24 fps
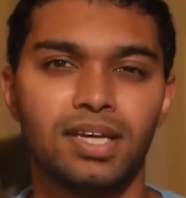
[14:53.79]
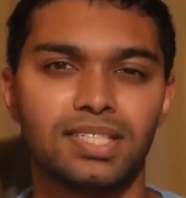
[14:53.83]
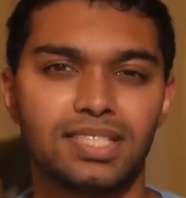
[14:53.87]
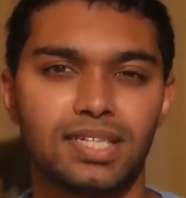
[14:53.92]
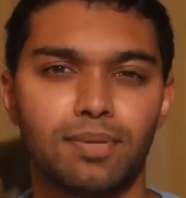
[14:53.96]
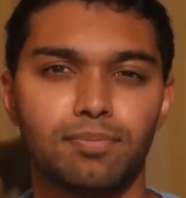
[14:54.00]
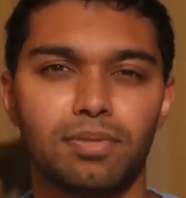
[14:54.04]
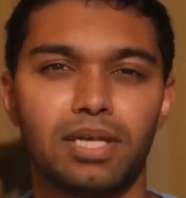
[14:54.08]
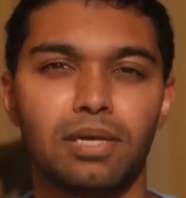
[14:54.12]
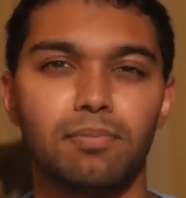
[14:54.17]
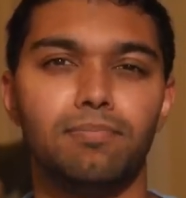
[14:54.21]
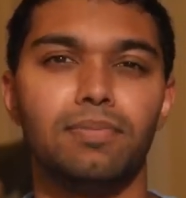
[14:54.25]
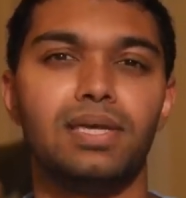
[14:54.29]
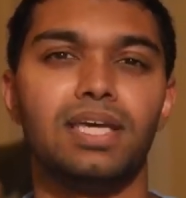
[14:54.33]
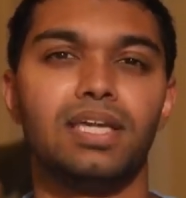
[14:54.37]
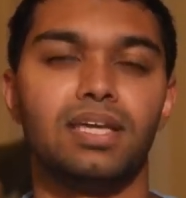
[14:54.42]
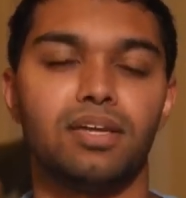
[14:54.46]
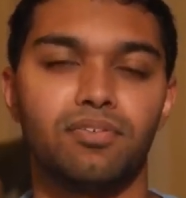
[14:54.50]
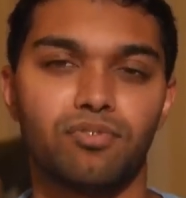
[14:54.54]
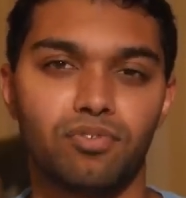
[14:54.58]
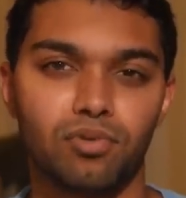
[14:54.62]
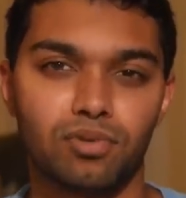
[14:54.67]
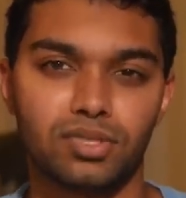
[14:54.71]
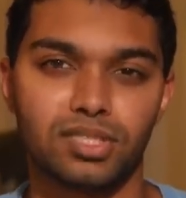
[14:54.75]
Something
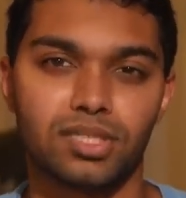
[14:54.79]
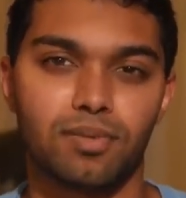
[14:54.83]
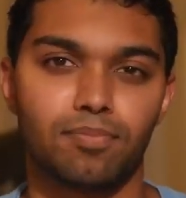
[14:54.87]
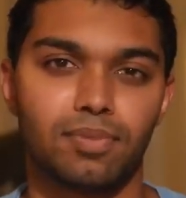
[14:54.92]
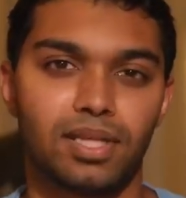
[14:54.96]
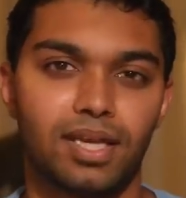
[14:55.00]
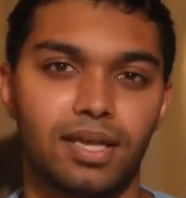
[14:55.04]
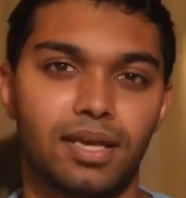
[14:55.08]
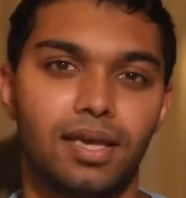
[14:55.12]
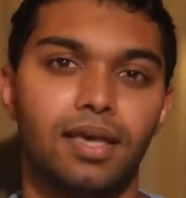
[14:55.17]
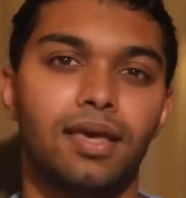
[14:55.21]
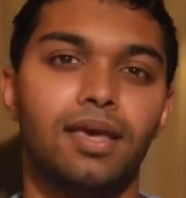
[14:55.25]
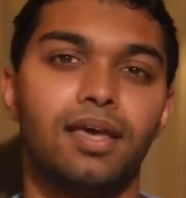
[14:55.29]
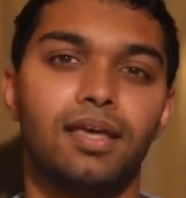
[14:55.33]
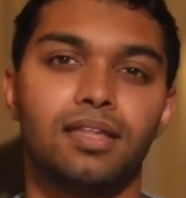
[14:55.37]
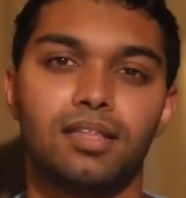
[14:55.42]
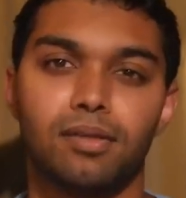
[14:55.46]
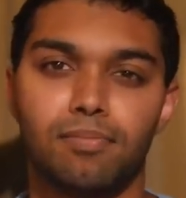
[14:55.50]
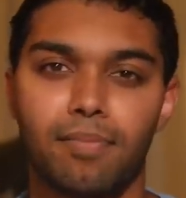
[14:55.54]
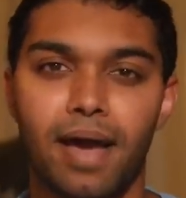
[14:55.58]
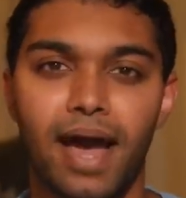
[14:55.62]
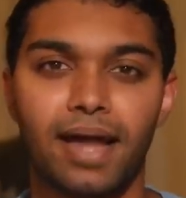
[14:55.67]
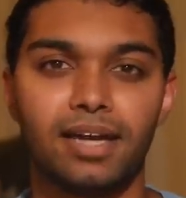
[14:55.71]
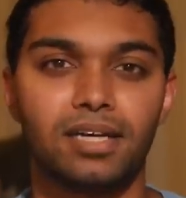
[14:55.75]
meaningful, something
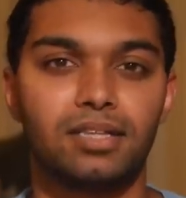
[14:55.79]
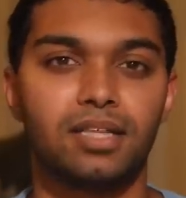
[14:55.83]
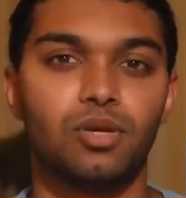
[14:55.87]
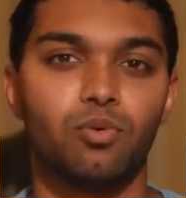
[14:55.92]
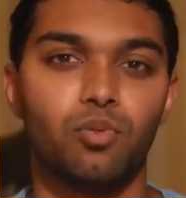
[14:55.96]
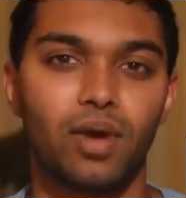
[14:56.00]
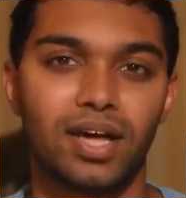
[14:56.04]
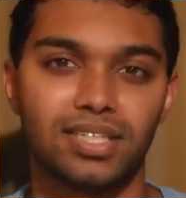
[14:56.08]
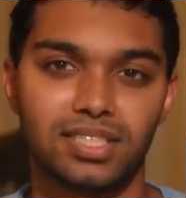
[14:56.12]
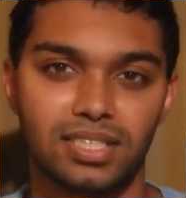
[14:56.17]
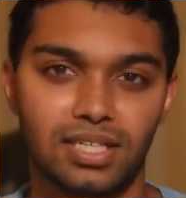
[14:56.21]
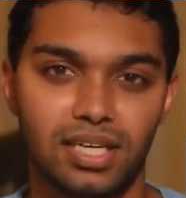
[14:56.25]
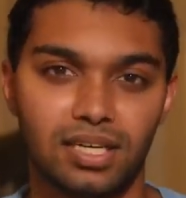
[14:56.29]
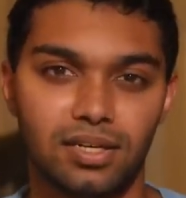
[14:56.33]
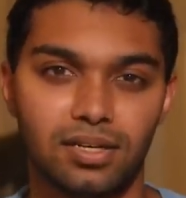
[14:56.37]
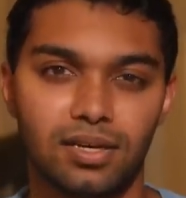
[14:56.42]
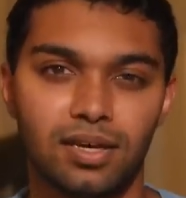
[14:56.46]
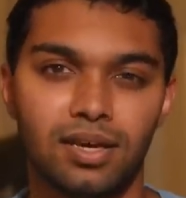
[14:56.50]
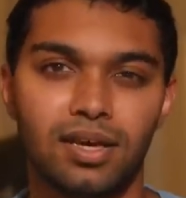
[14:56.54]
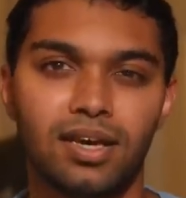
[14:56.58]
thematically resonant,